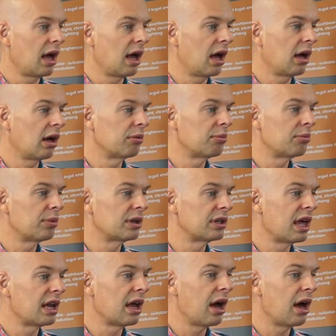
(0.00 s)
but
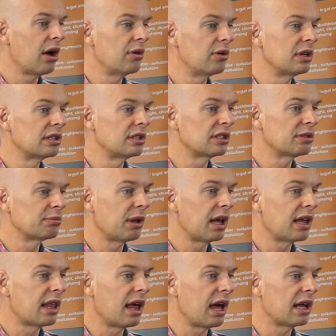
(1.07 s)
then only
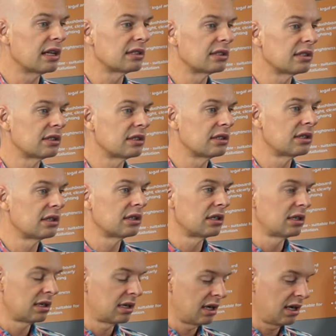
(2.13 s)
display that
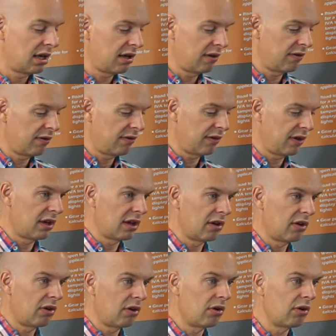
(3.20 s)
if
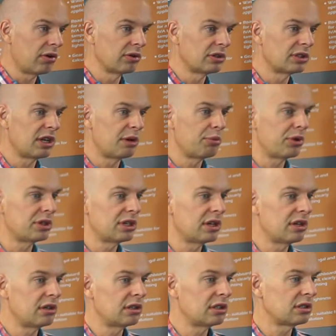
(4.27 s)
oil temperature,
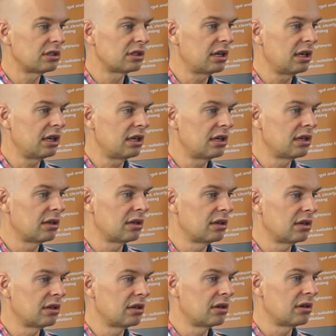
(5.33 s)
let's say,
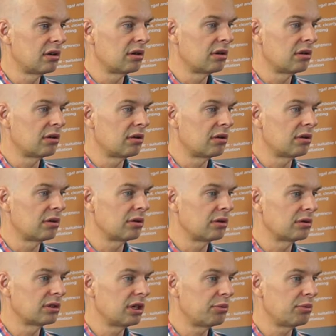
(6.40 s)

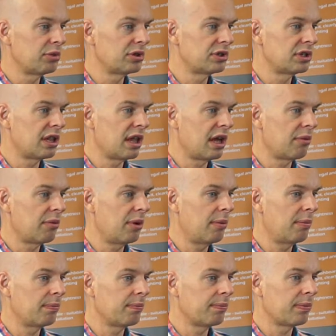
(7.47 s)
oil temperature, that
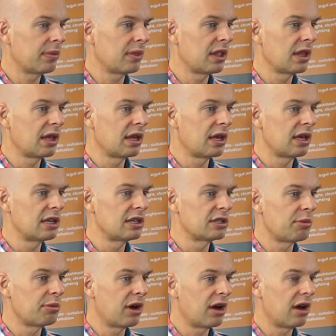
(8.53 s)
one, is
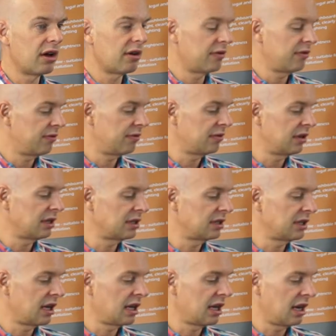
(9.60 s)
above, let's
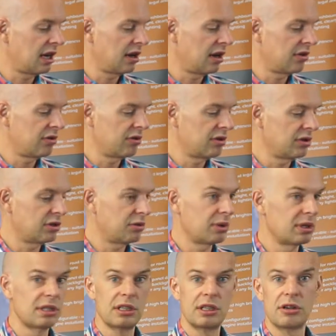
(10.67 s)
say,
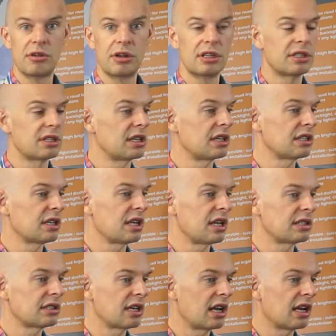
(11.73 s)
120 degrees C, so
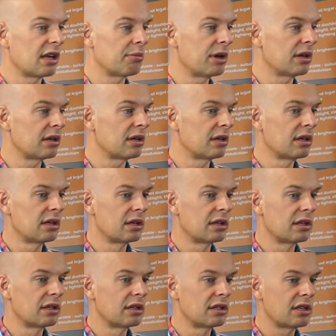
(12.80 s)
that's getting a bit
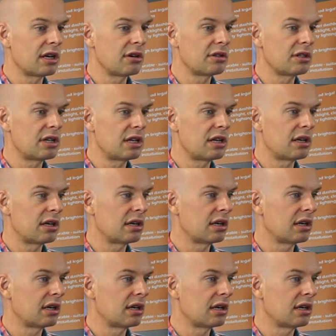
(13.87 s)
toasty.